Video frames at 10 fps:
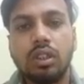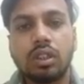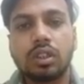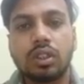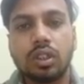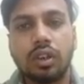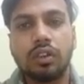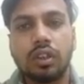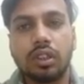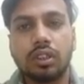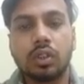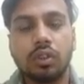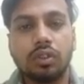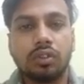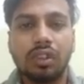
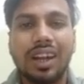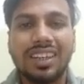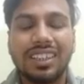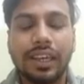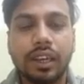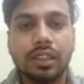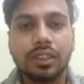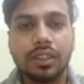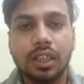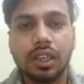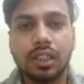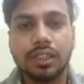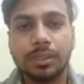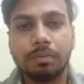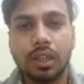So let's take a
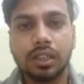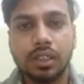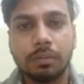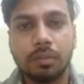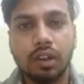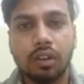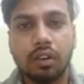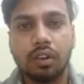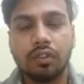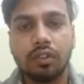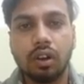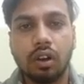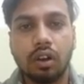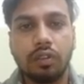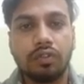simple example
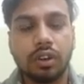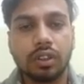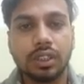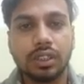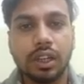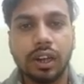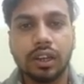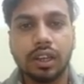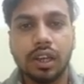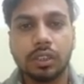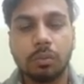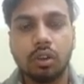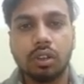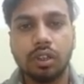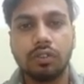of for this try and catch
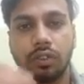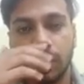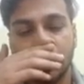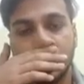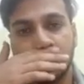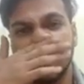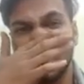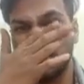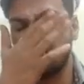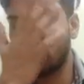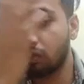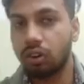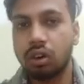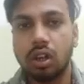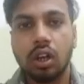block. If suppose if
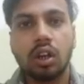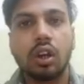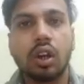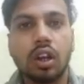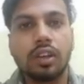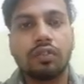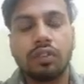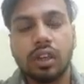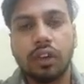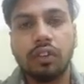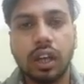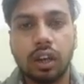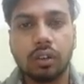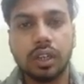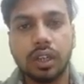we have a
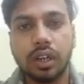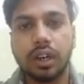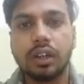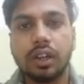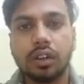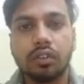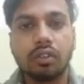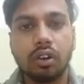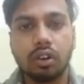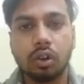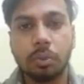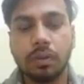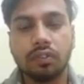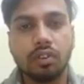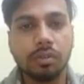calculator and we want to
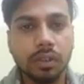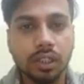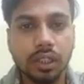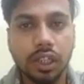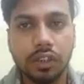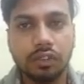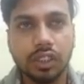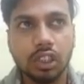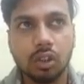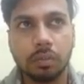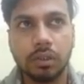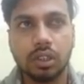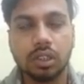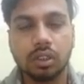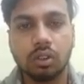perform a division operation.